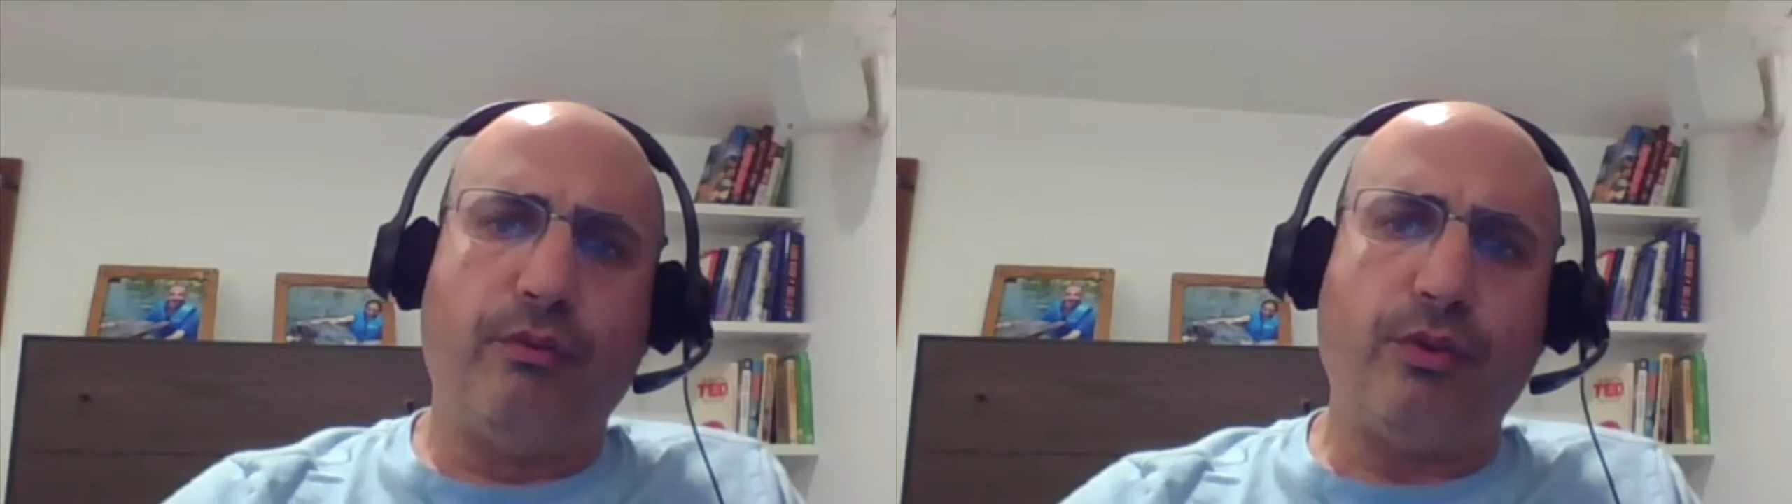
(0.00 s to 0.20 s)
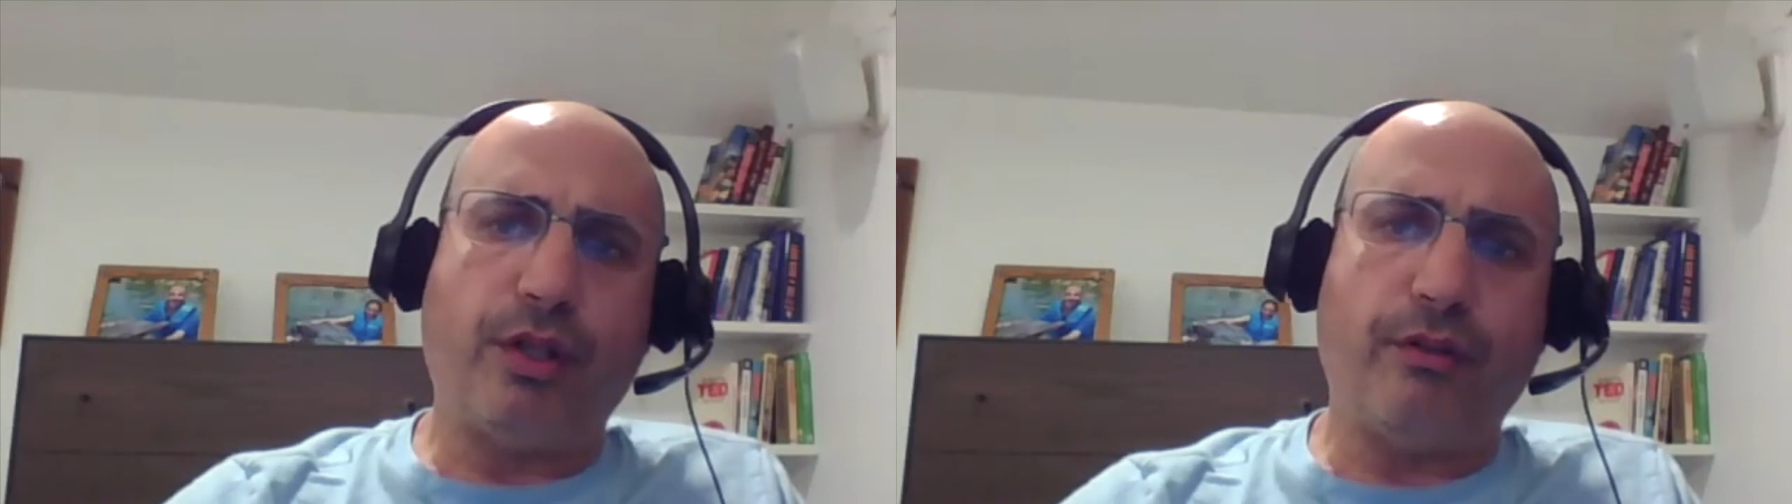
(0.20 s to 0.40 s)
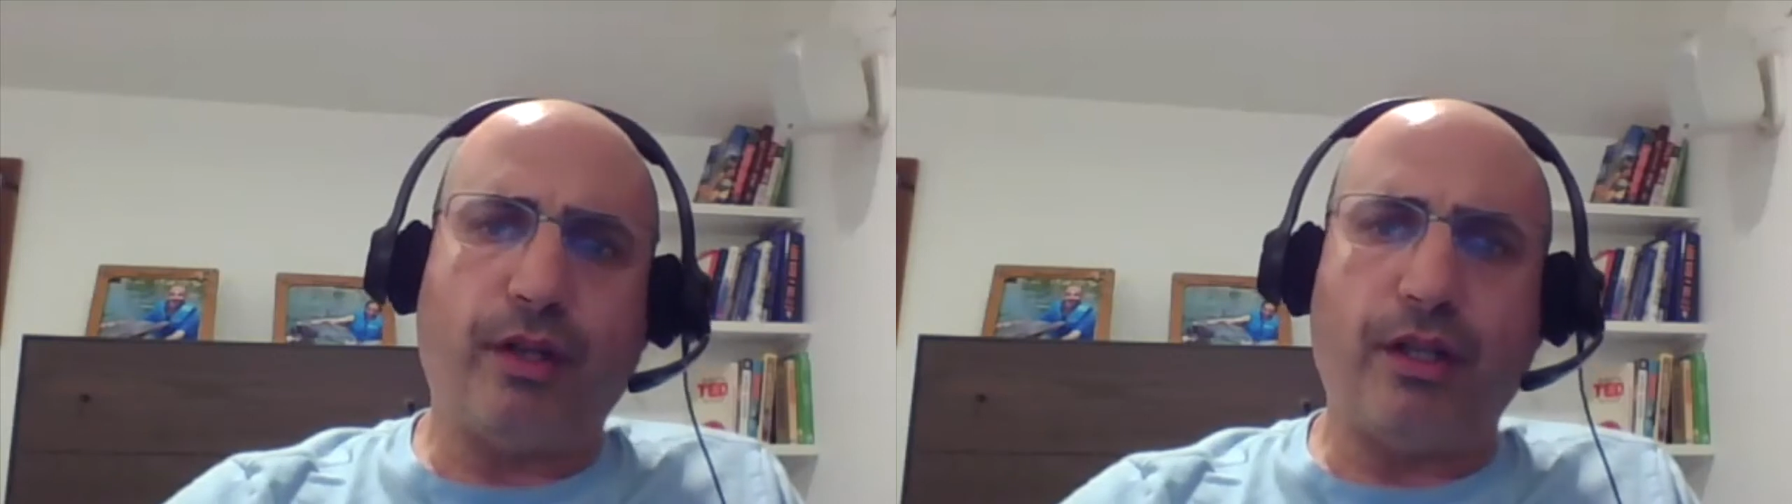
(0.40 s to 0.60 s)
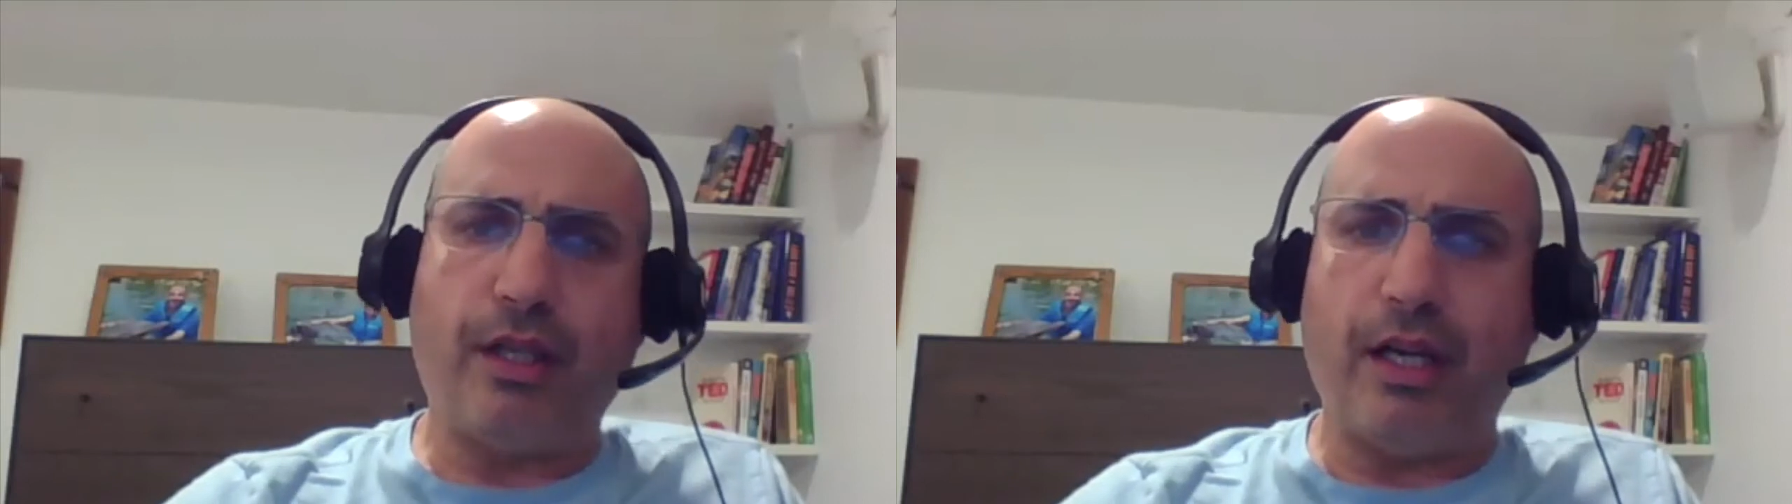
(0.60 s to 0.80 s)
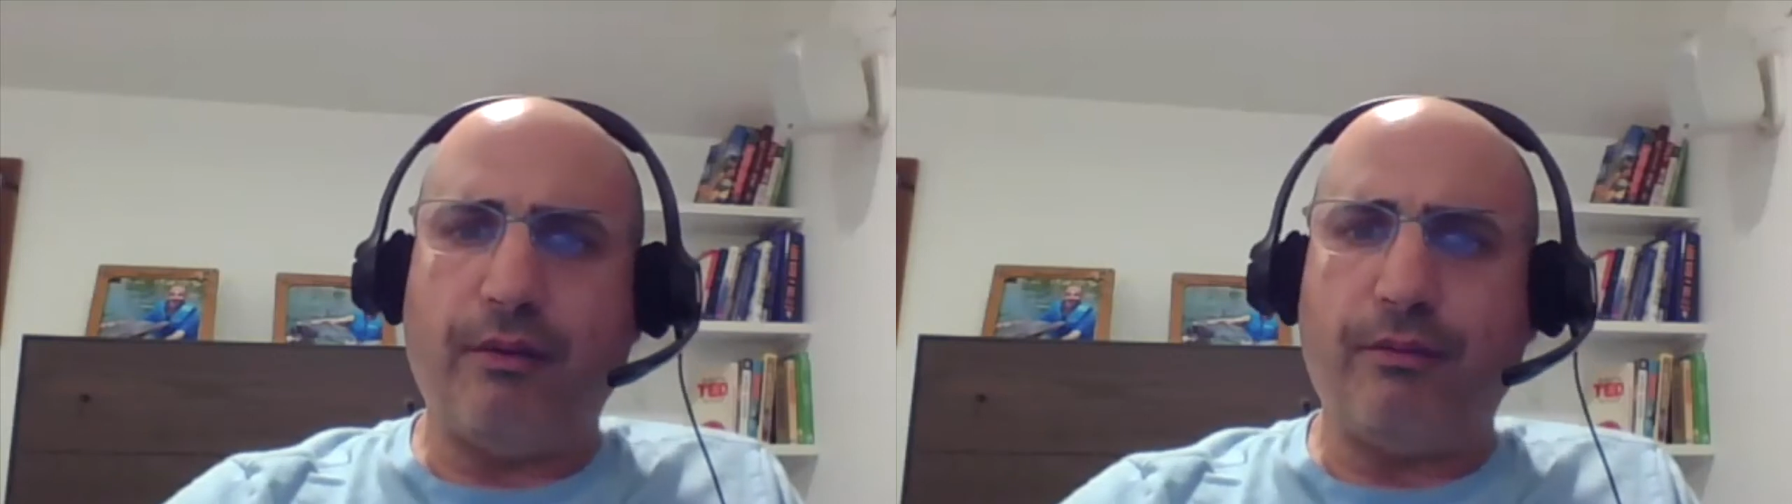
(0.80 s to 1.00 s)
several
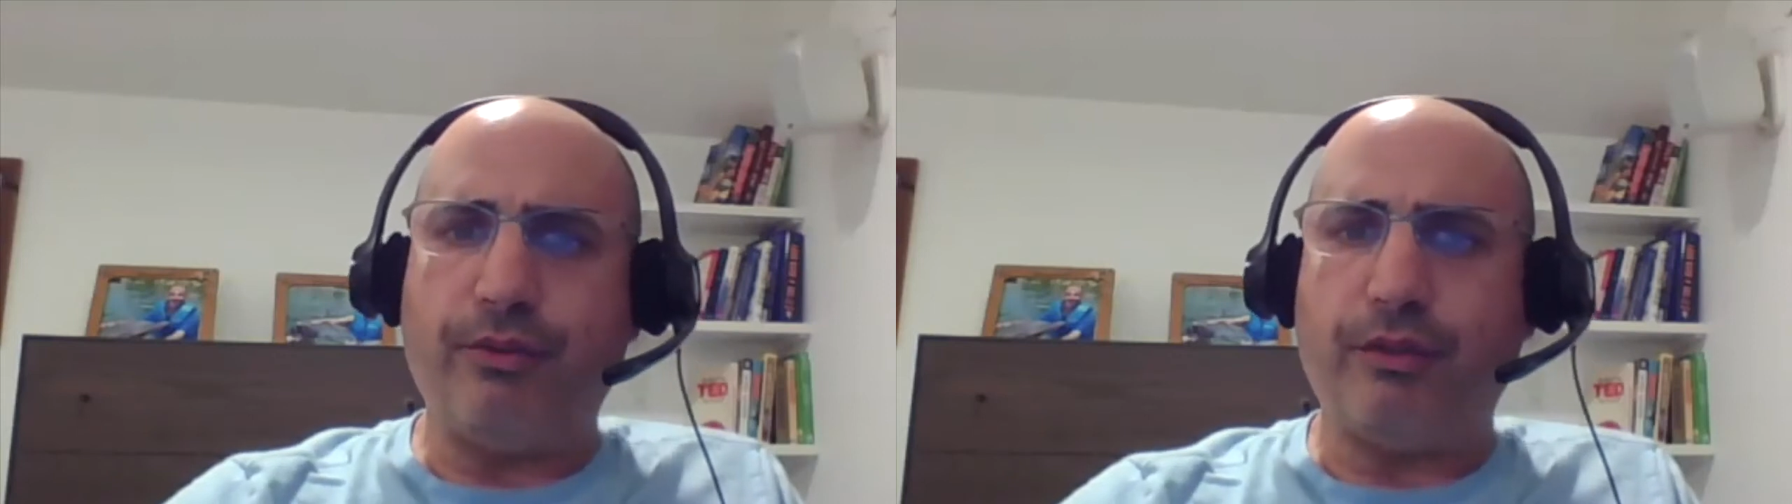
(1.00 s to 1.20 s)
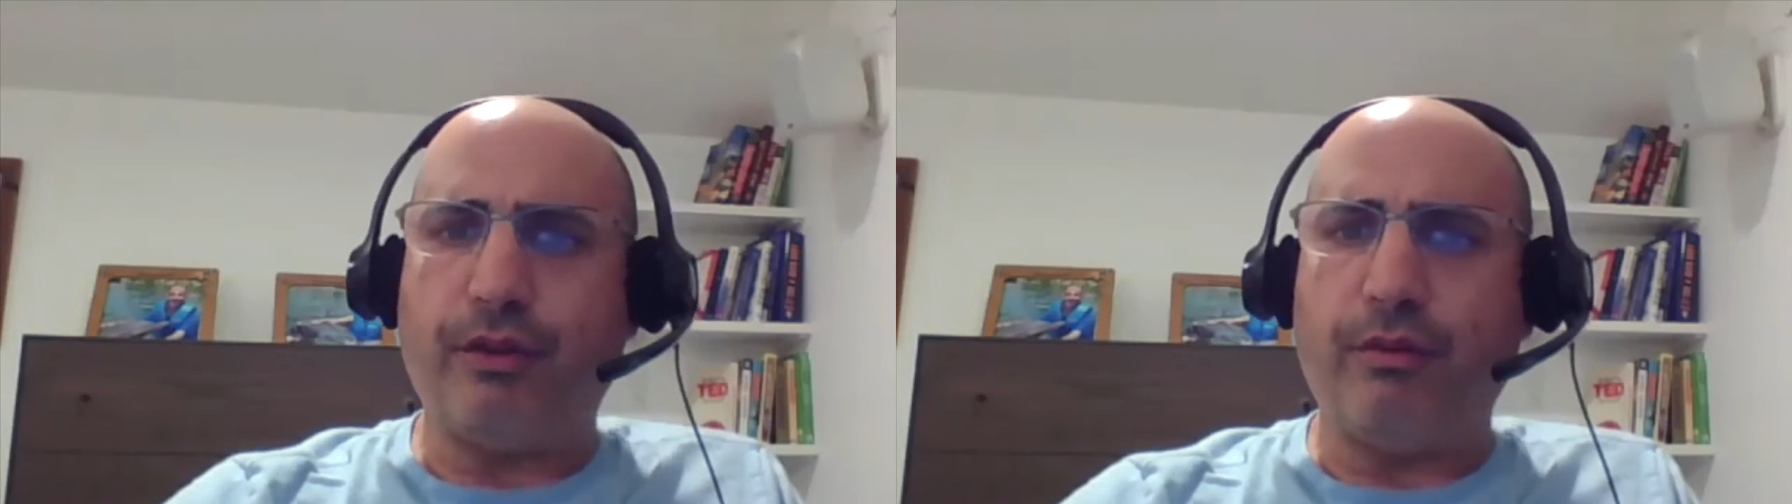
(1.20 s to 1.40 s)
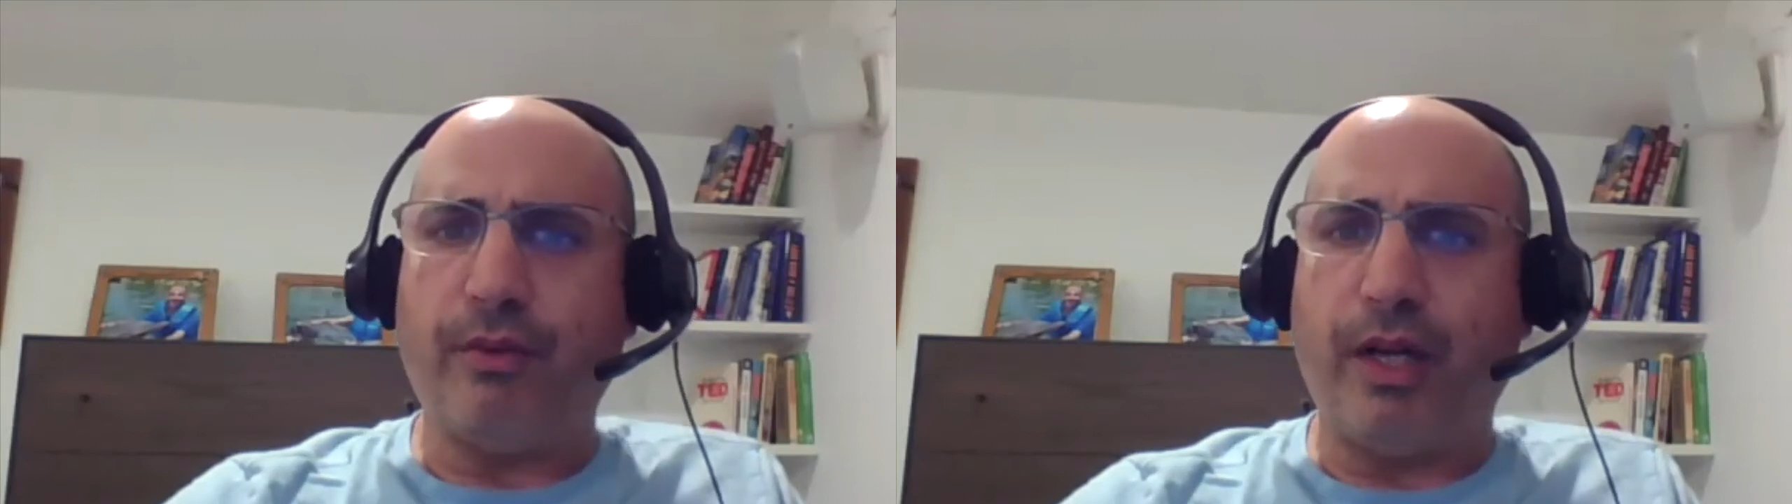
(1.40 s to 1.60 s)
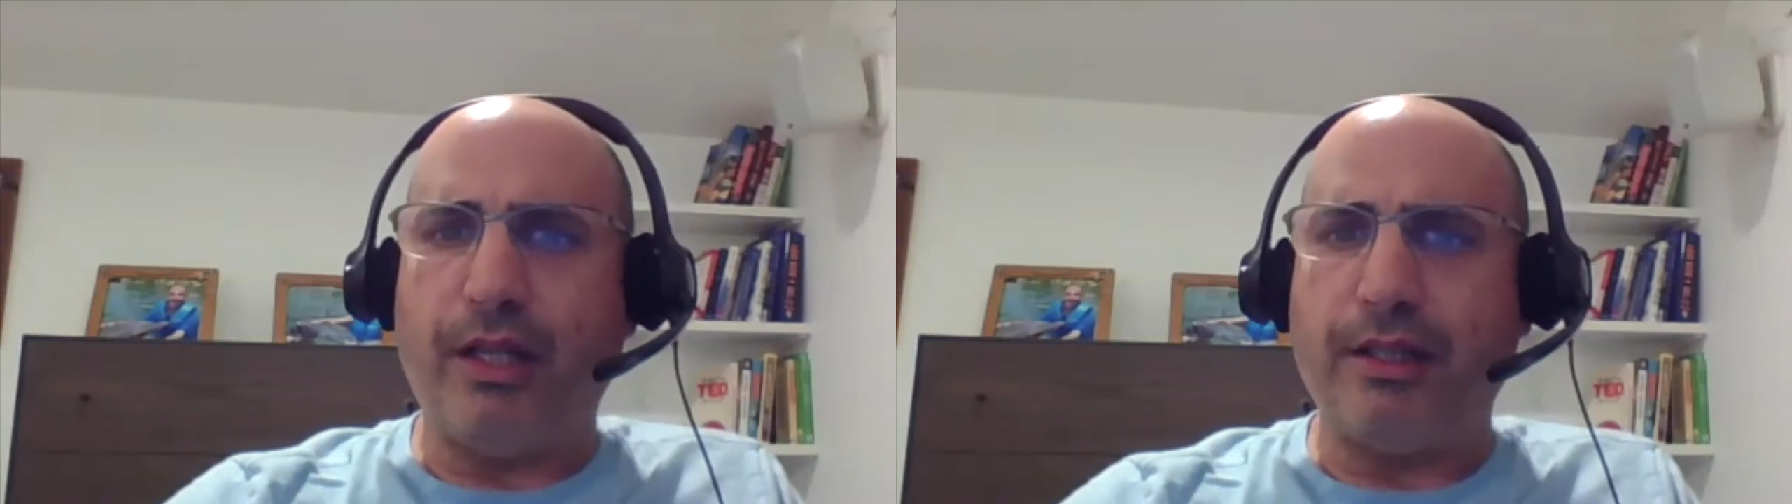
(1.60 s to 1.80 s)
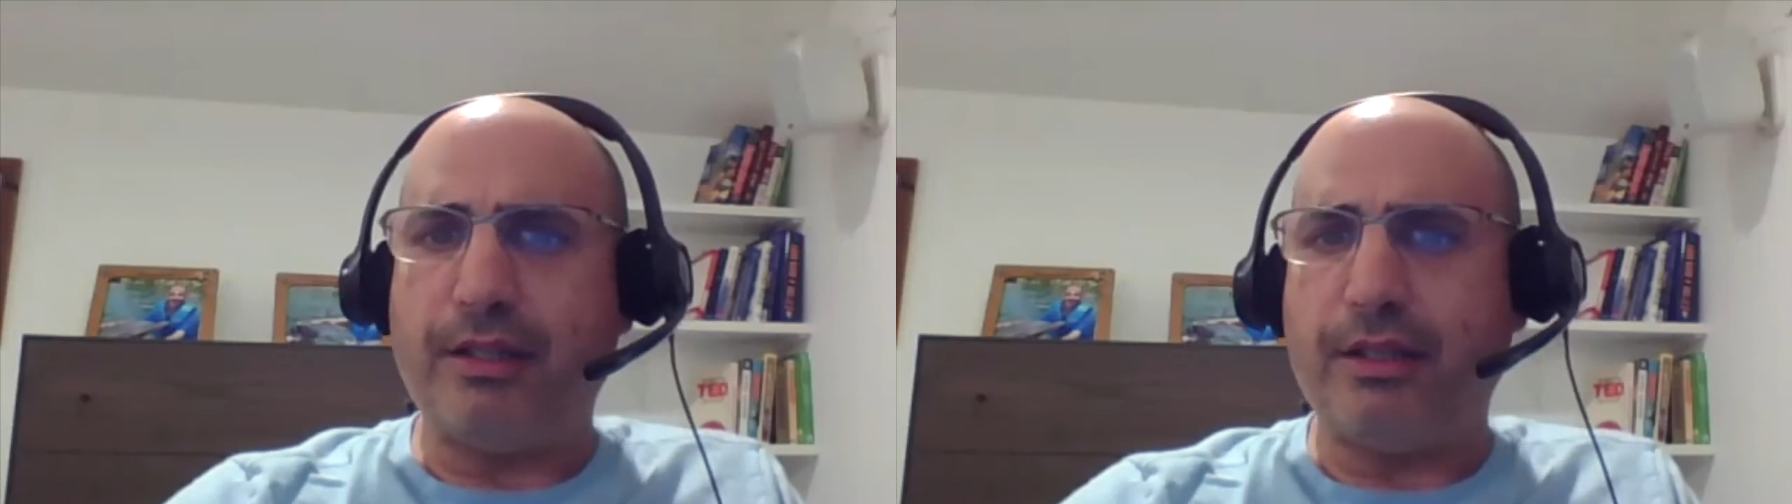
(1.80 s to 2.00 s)
times, several
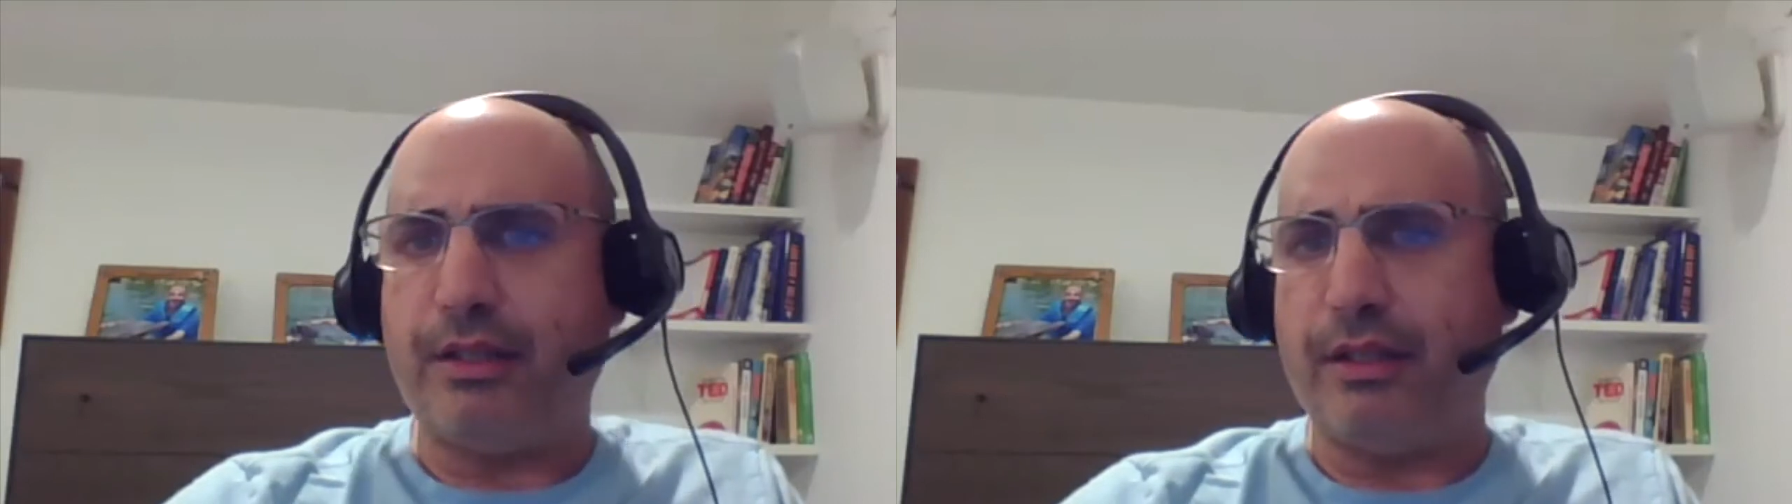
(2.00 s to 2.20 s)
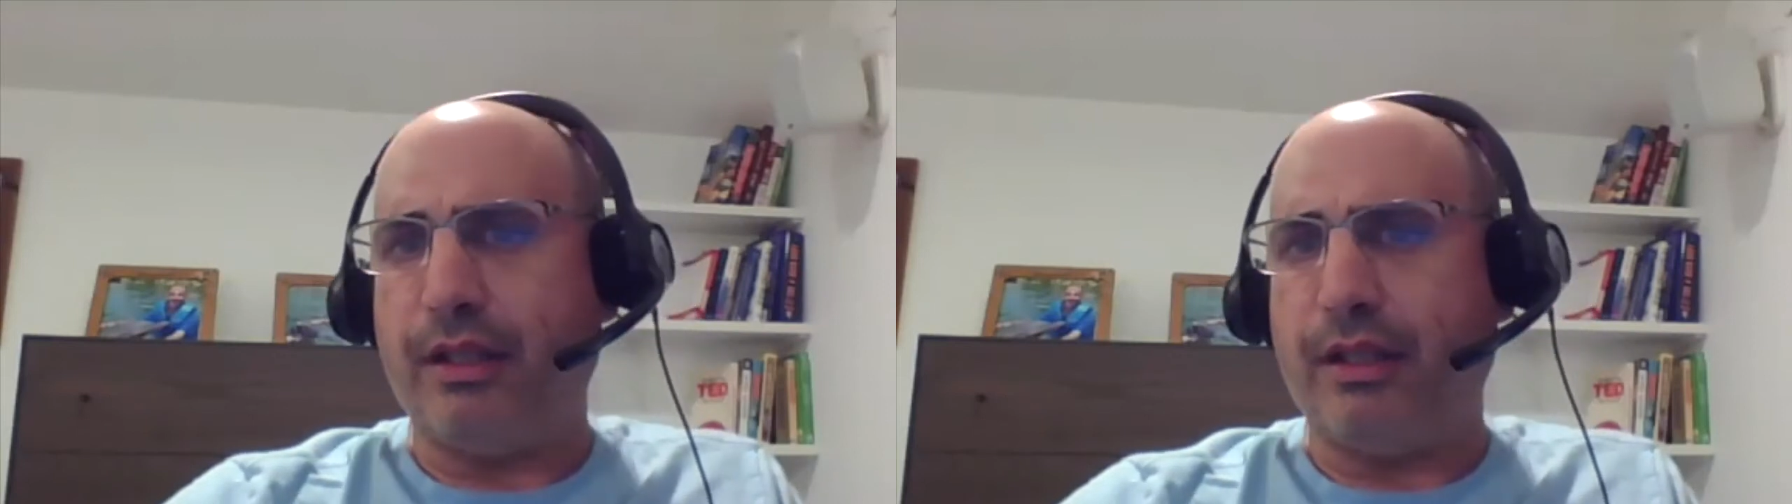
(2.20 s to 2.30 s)
months,